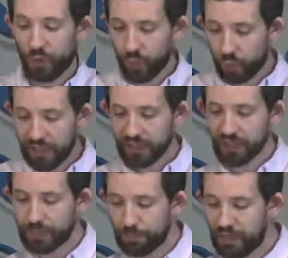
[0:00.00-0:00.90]
The
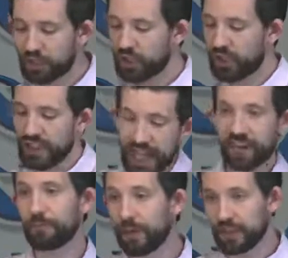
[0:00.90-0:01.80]
righteous blood should
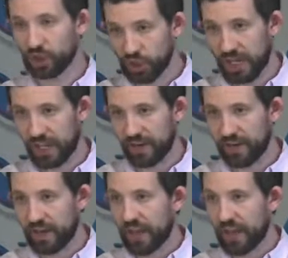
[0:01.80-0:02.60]
not have been shed.